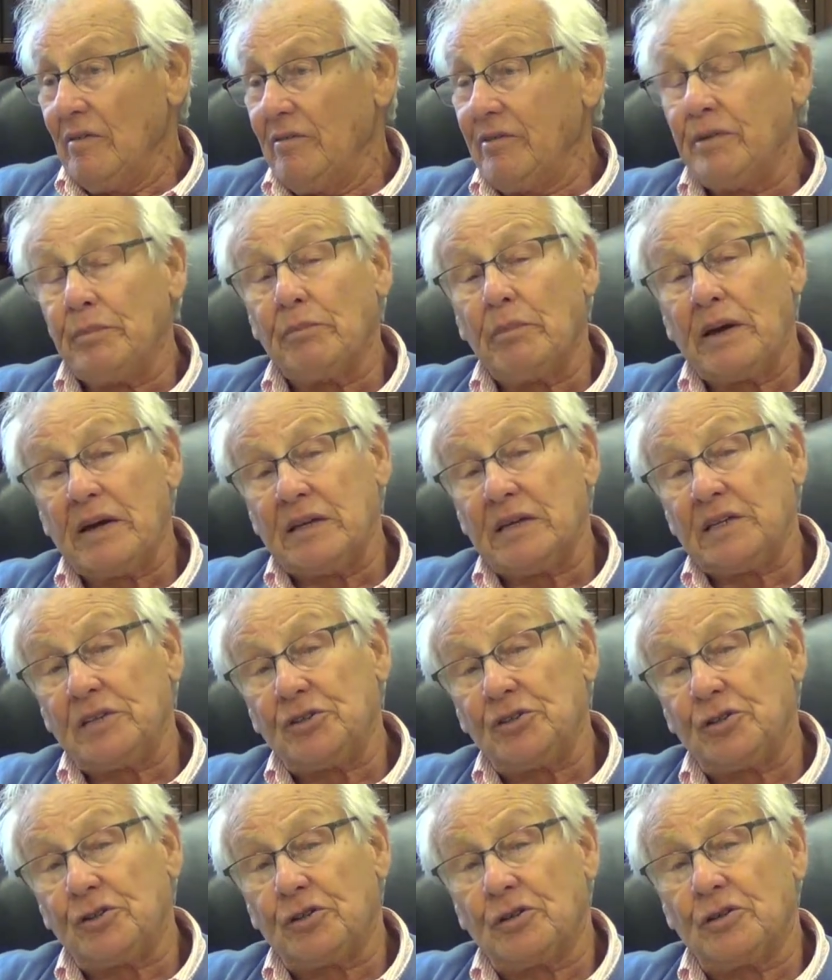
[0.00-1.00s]
we
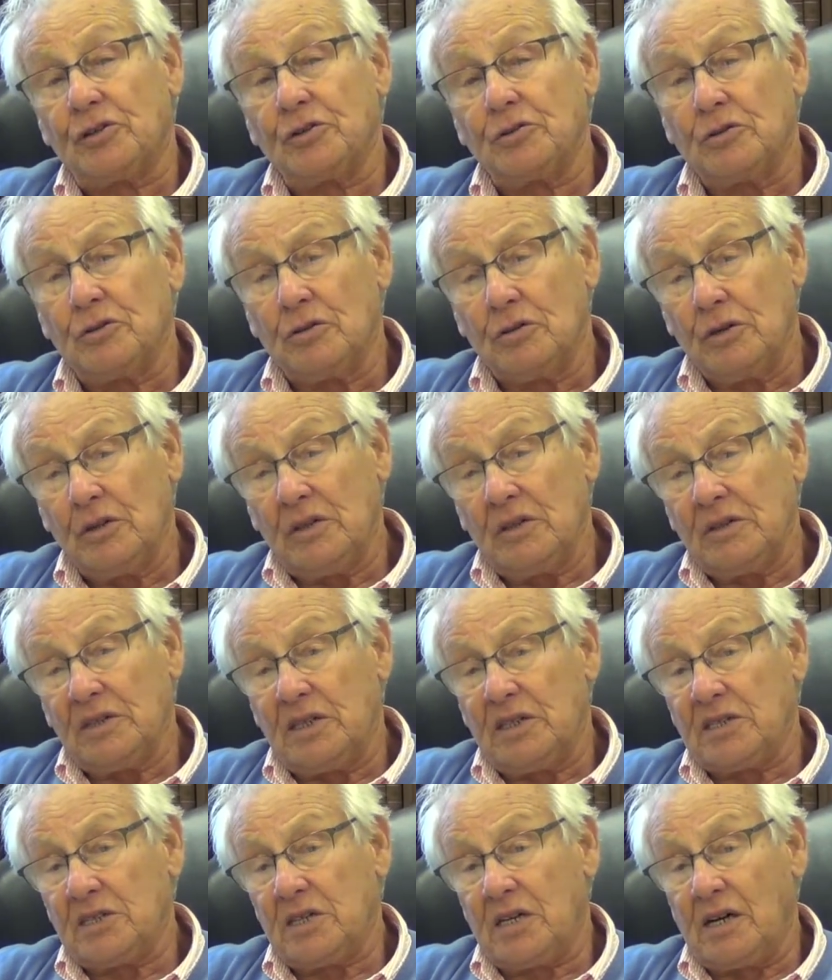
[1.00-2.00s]
managed to
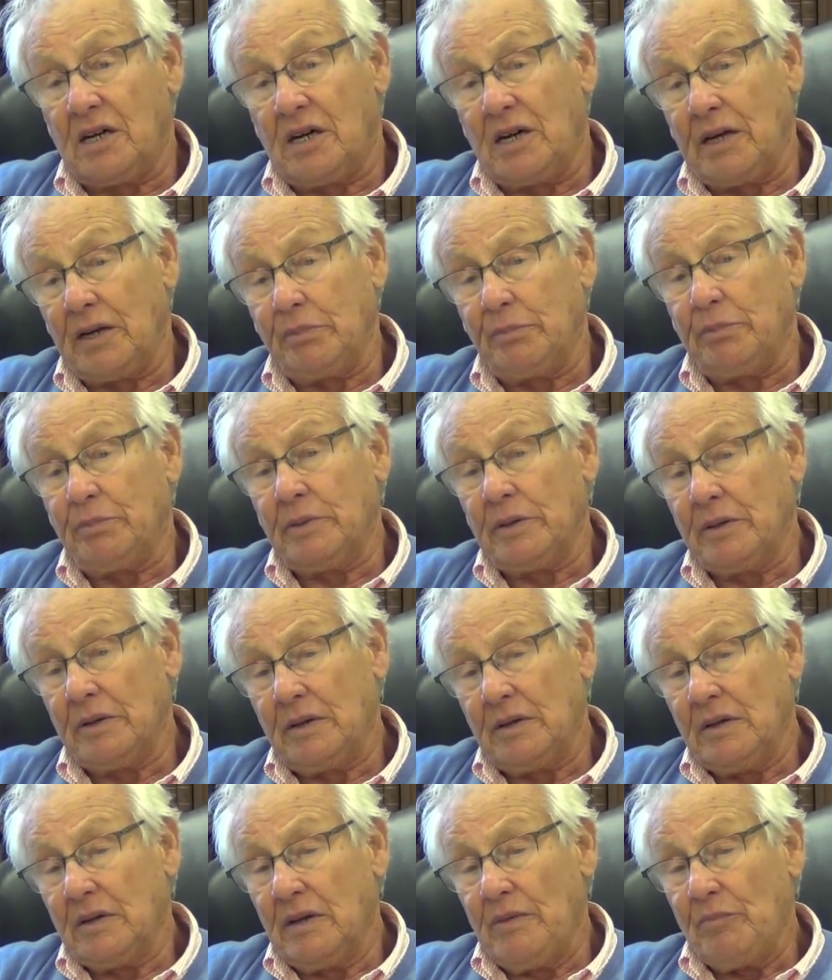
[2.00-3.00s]
describe
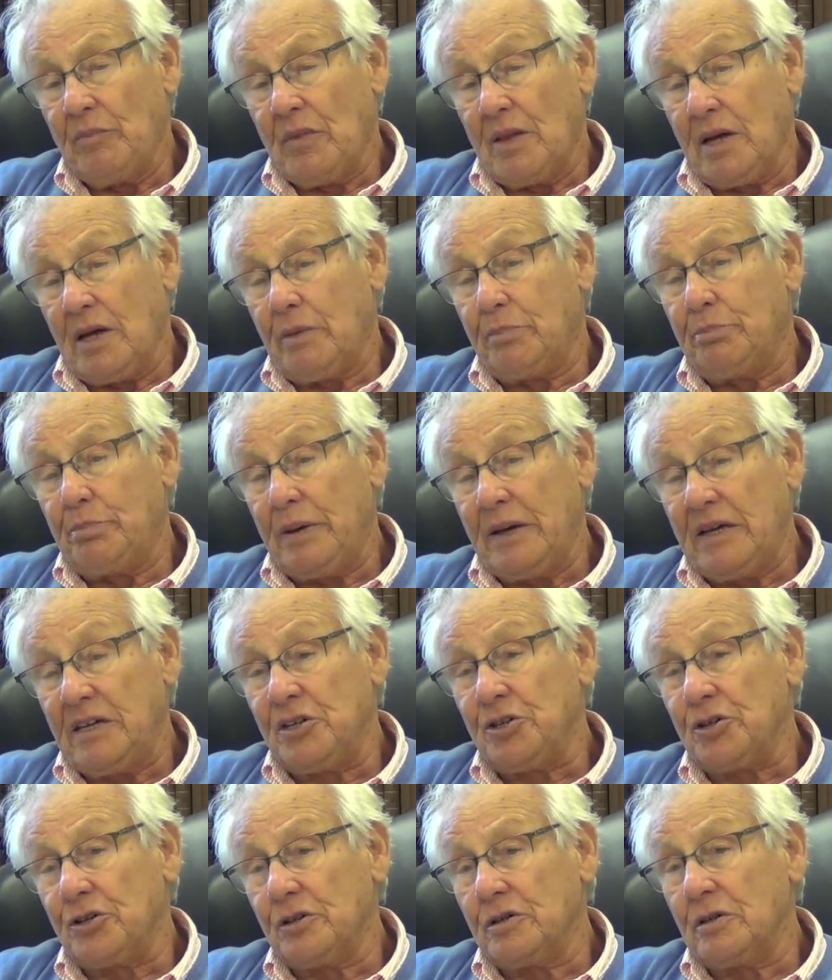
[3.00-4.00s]
a
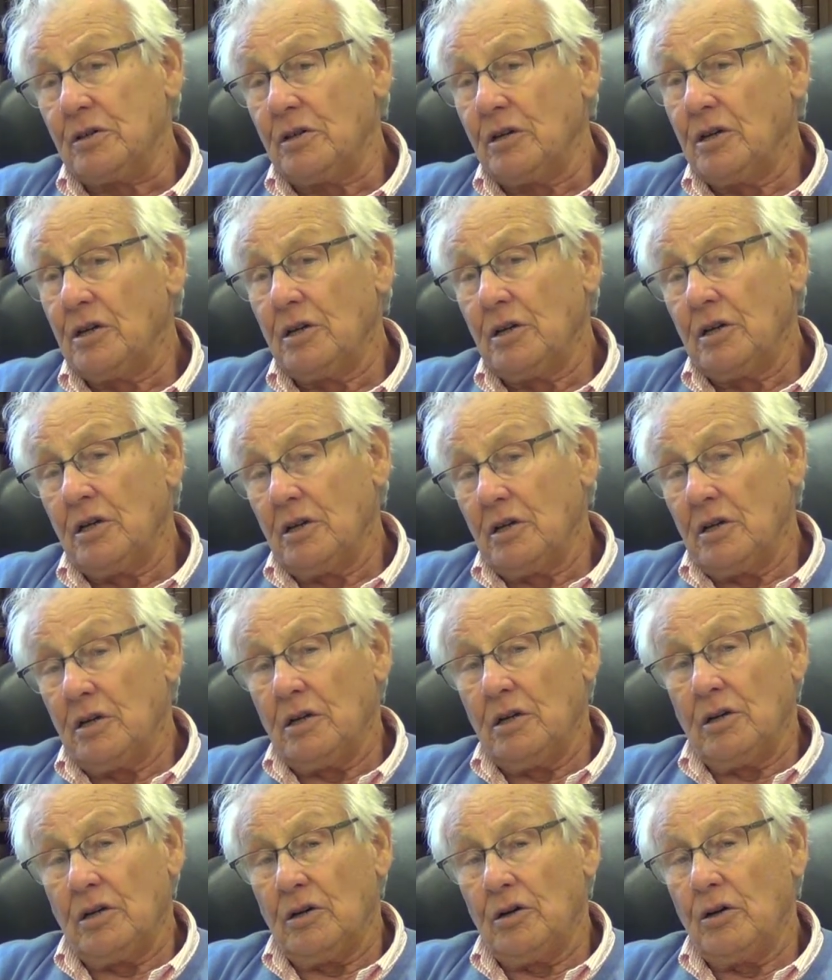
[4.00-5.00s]
patient
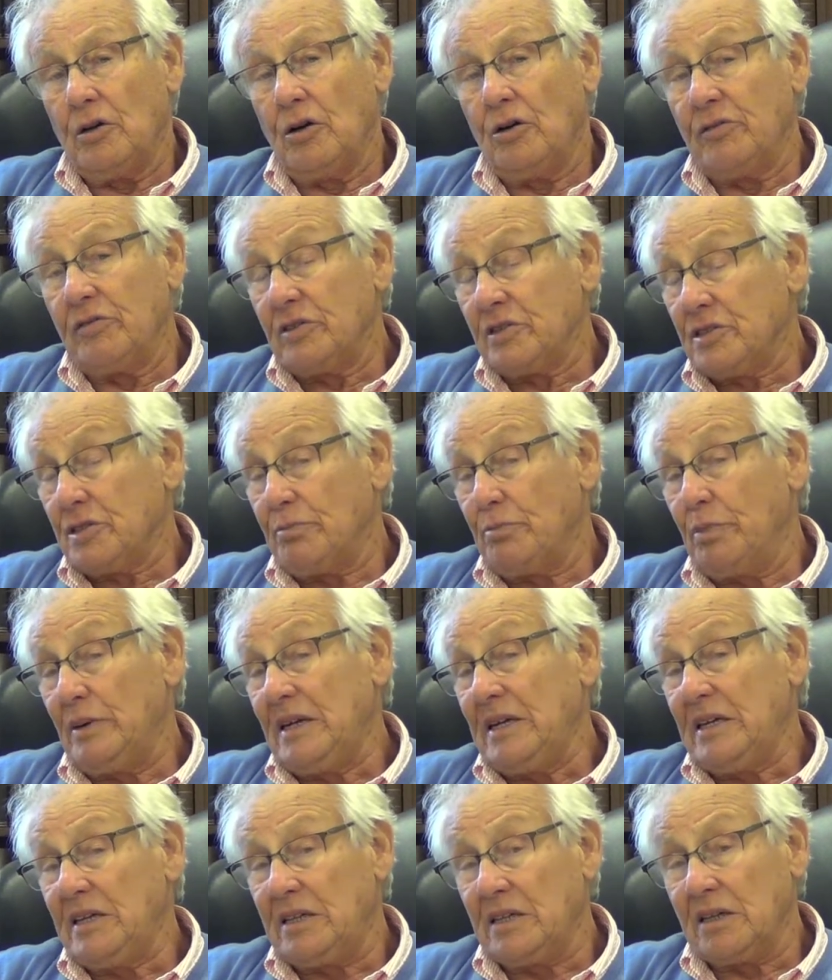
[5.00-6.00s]
who was
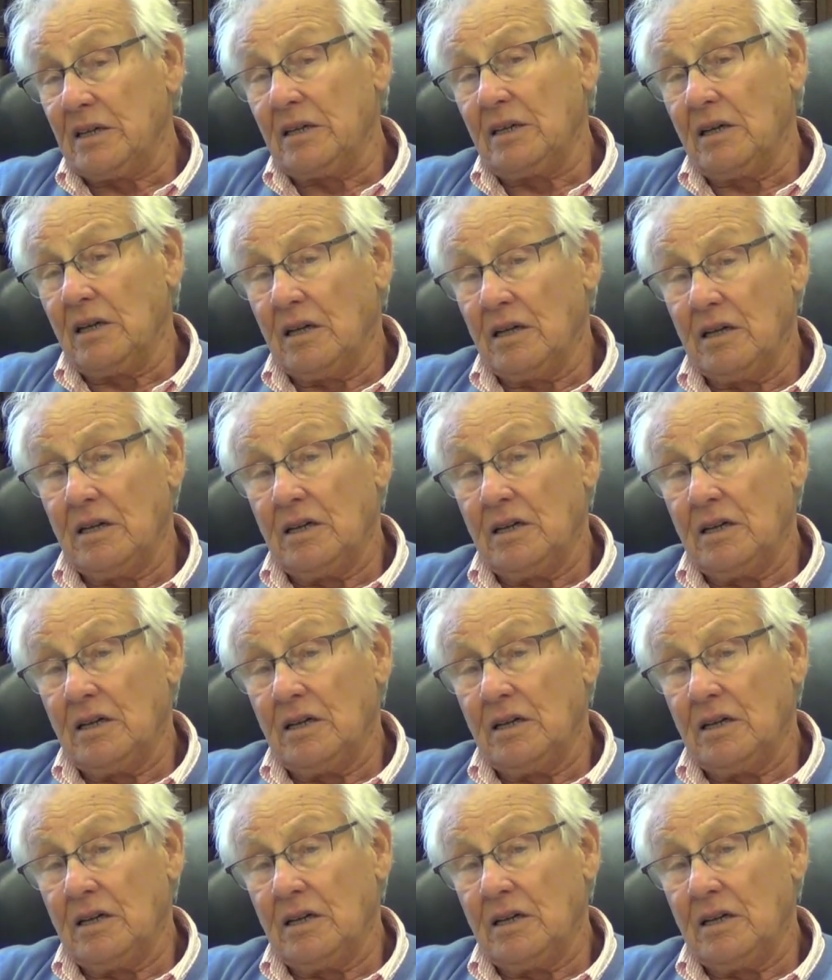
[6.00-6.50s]
bleeding